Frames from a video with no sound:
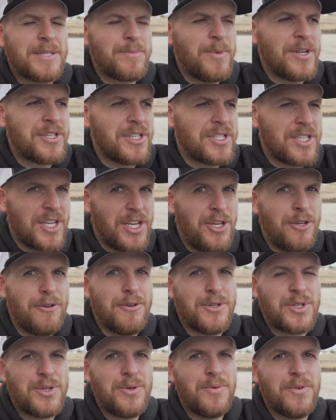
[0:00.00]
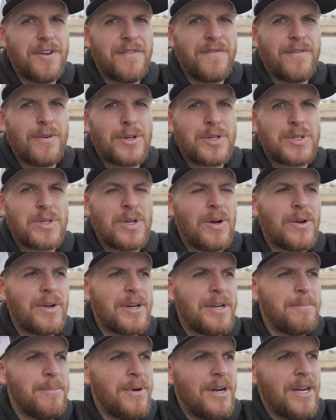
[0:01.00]
as much as it used to when it first
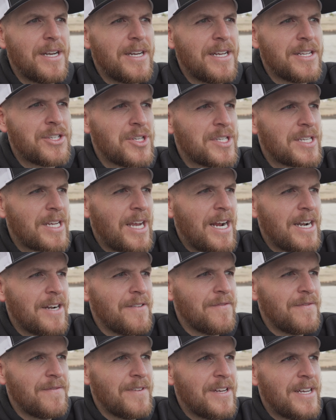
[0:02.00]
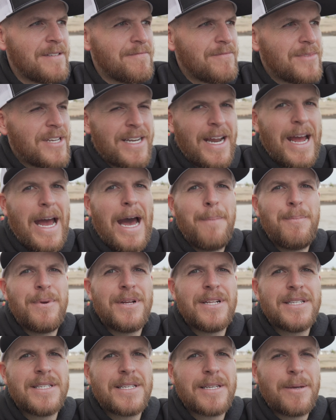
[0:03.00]
started, but it's just kind of, it, it
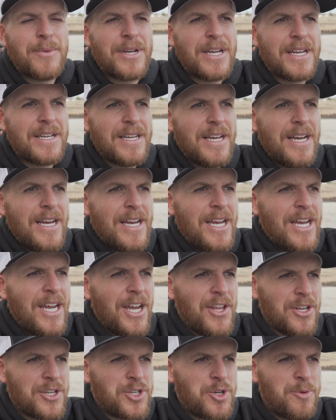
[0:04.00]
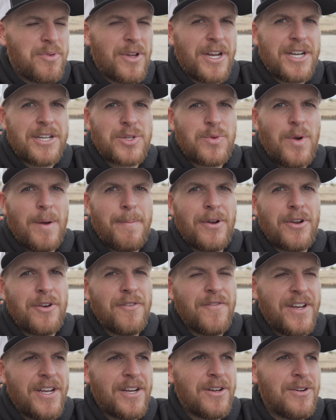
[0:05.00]
happens. I mean, unless you plan to swap out your
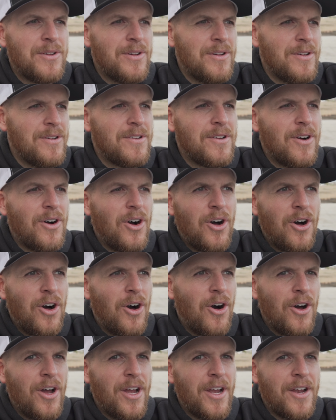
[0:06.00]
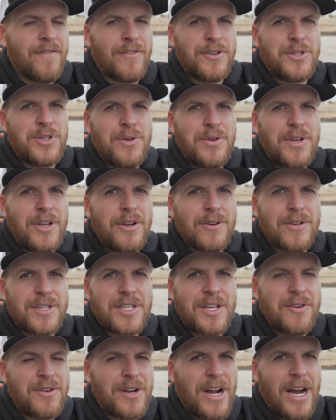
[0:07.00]
vehicle every two years
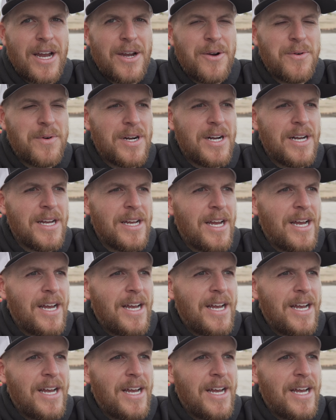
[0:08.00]
here in Iowa,